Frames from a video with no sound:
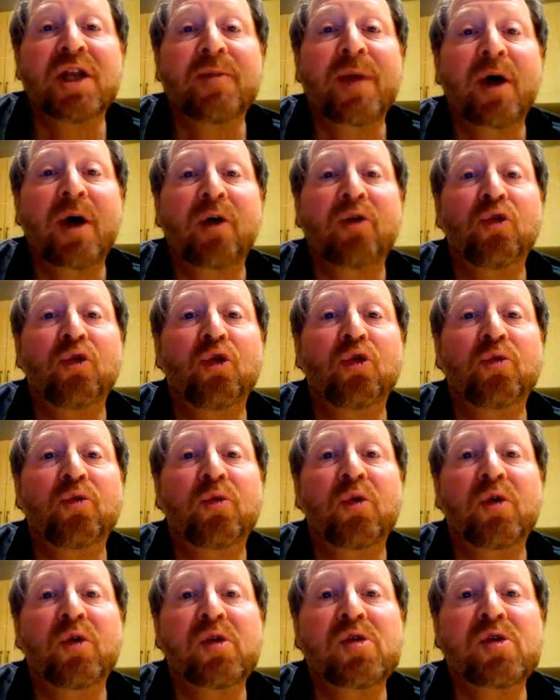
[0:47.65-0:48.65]
in about
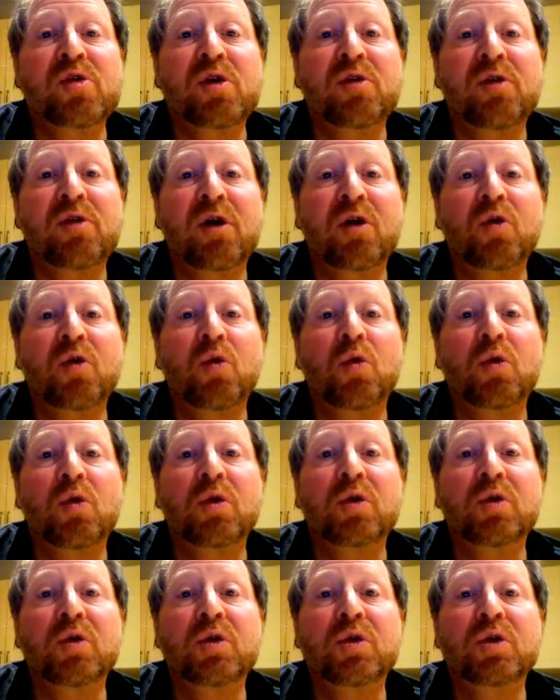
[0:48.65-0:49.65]

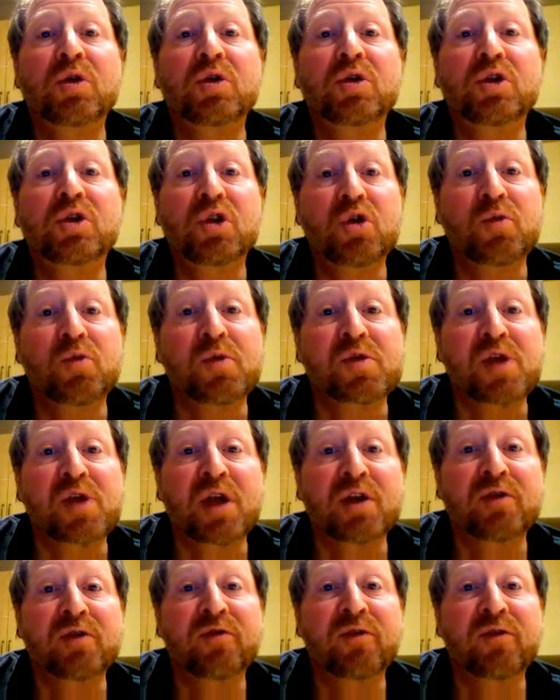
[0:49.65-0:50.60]
0.02%